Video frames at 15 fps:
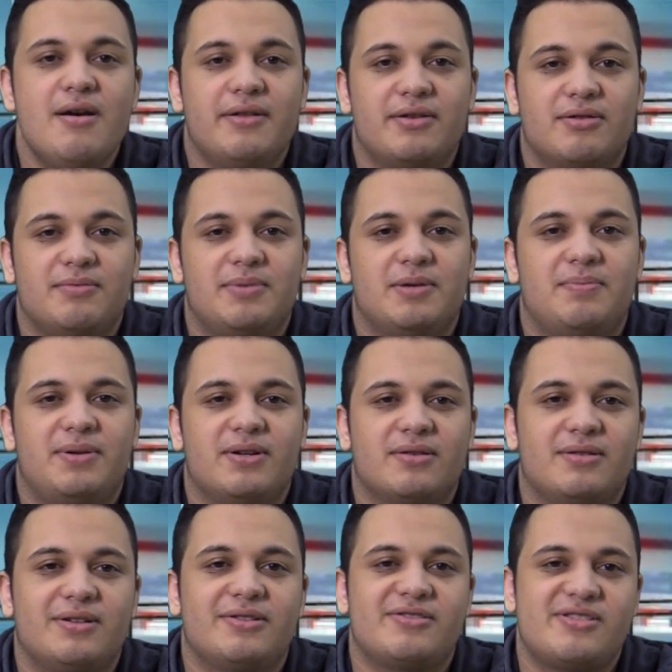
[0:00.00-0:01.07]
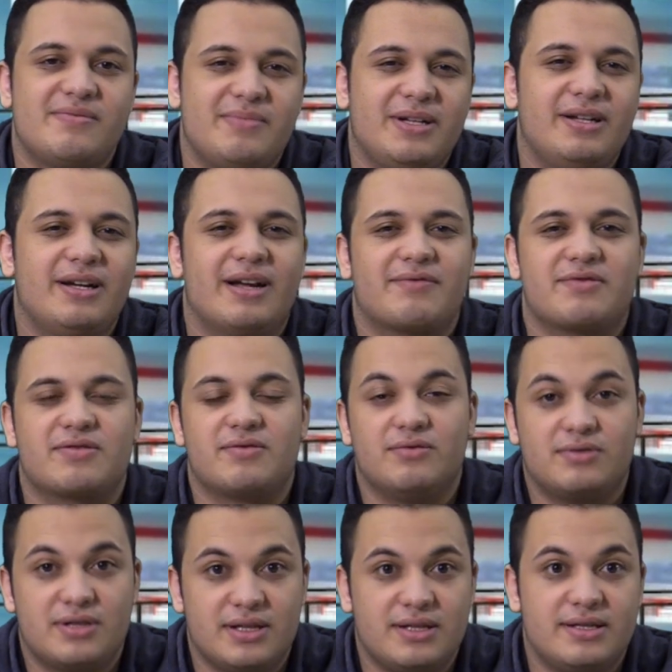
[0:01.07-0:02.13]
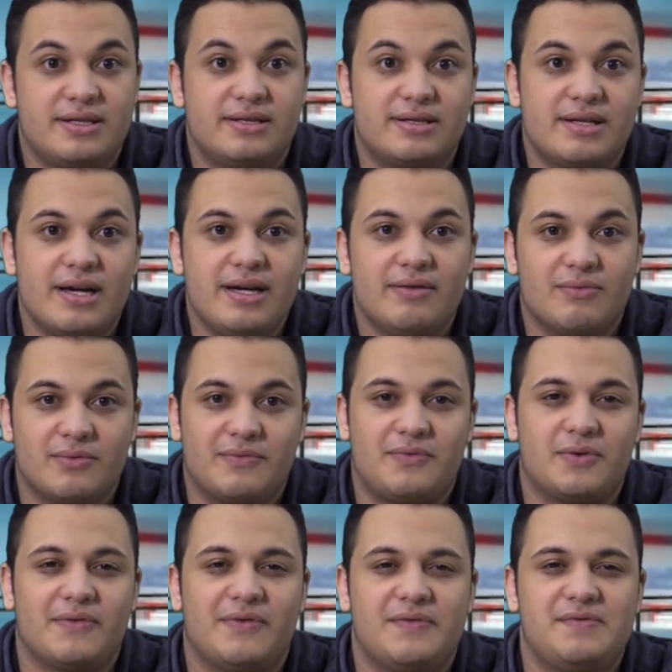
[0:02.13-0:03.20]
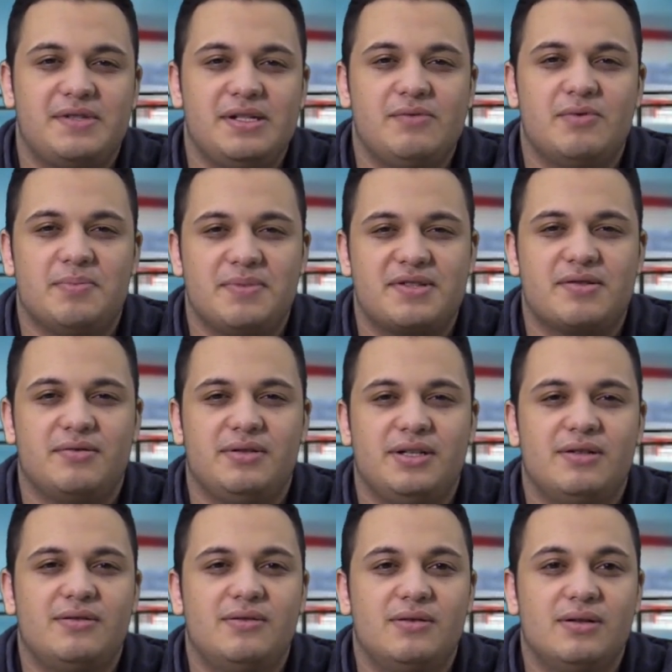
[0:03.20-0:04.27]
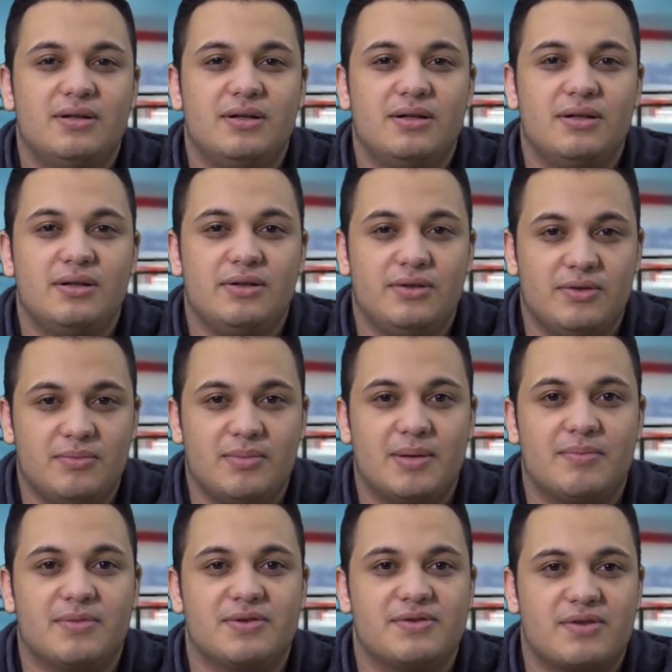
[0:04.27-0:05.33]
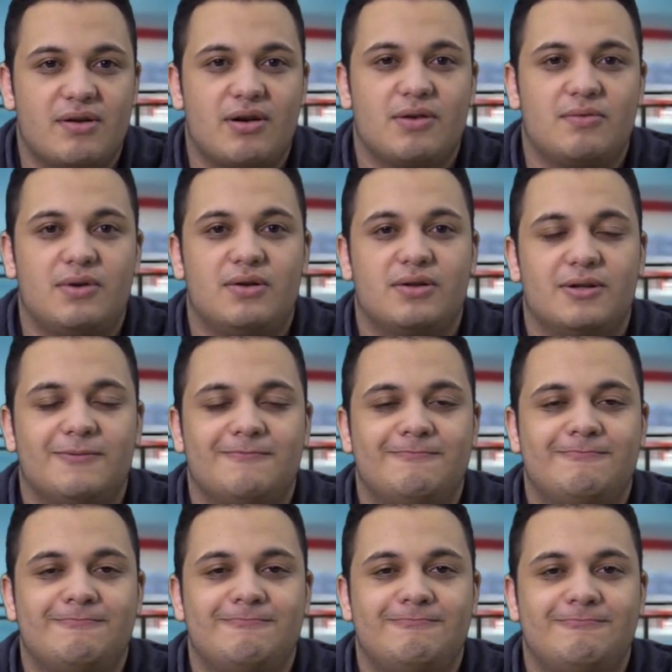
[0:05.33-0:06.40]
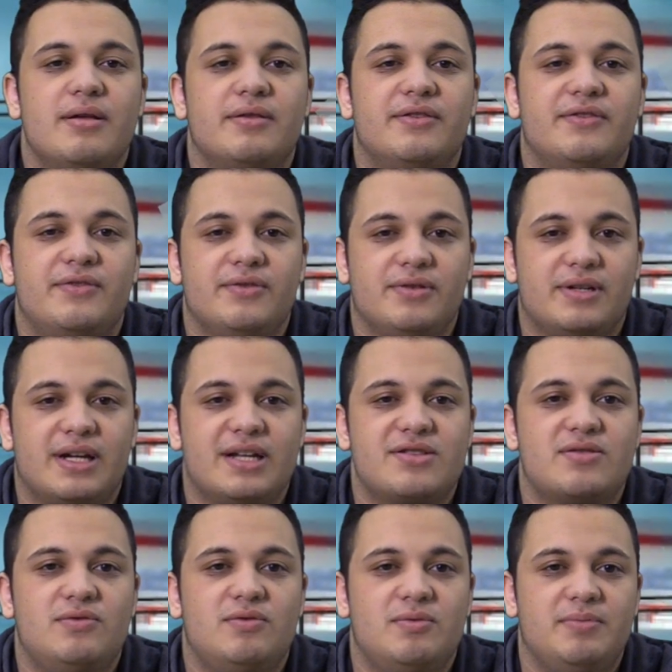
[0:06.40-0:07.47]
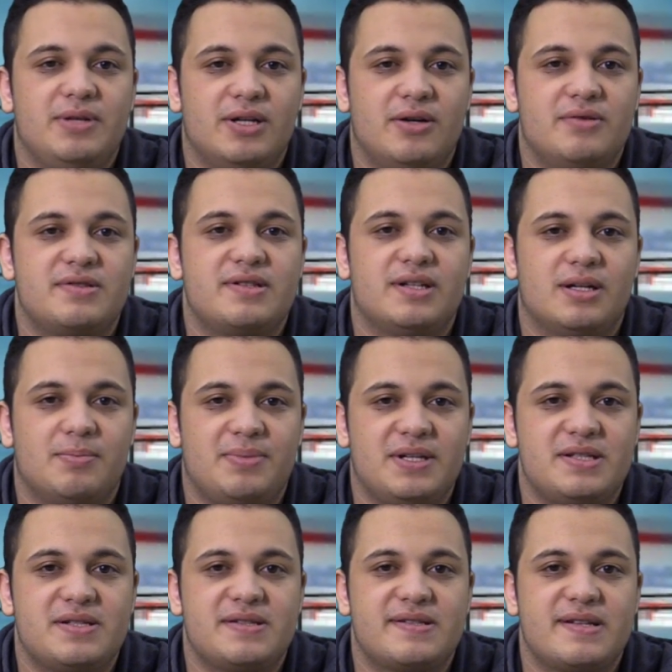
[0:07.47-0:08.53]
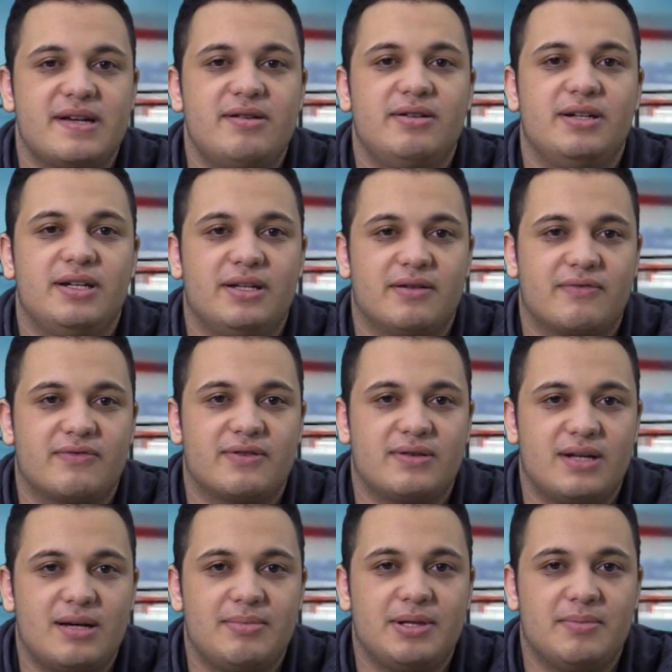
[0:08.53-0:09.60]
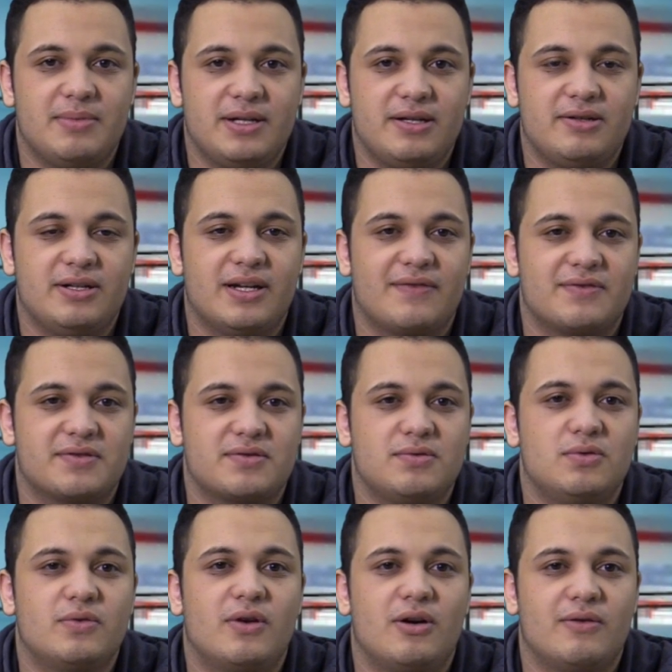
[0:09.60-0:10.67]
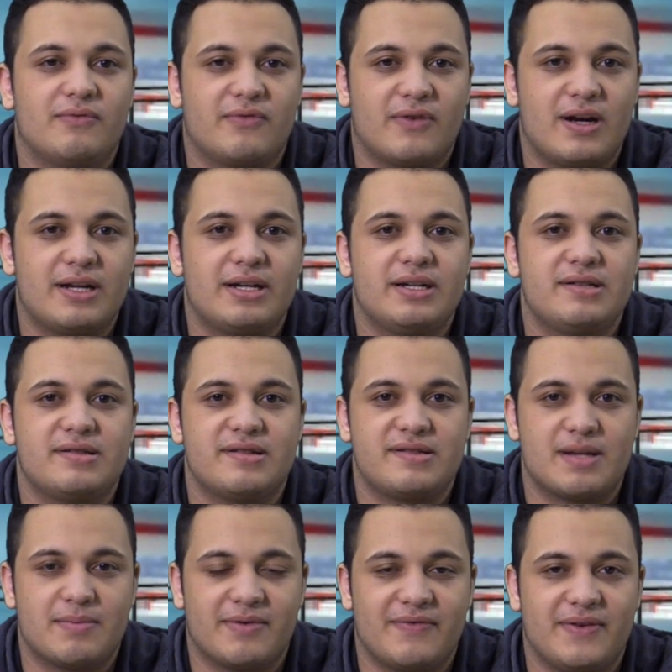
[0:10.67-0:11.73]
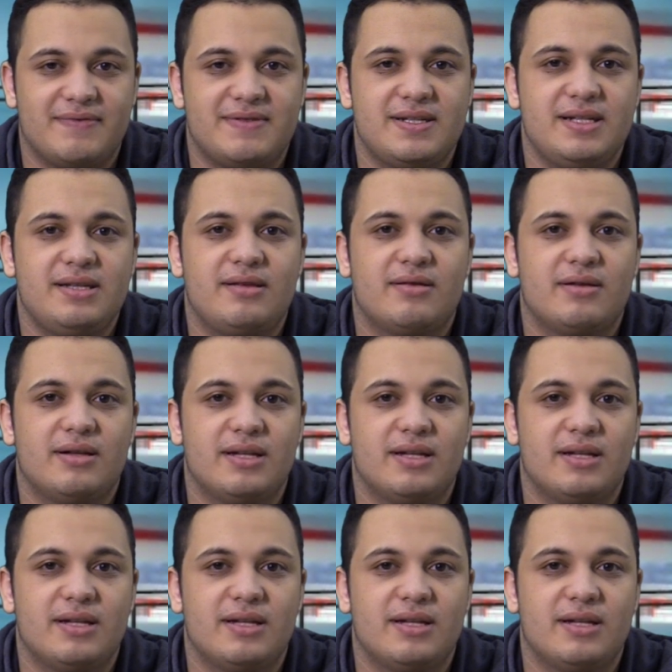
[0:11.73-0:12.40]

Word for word: There will be a peer leadership meeting after school today in room 415 with Ms. O'Neill. New members are welcome. The student council will be hosting a pizza sale in the front lobby immediately after school on Friday, December 15th.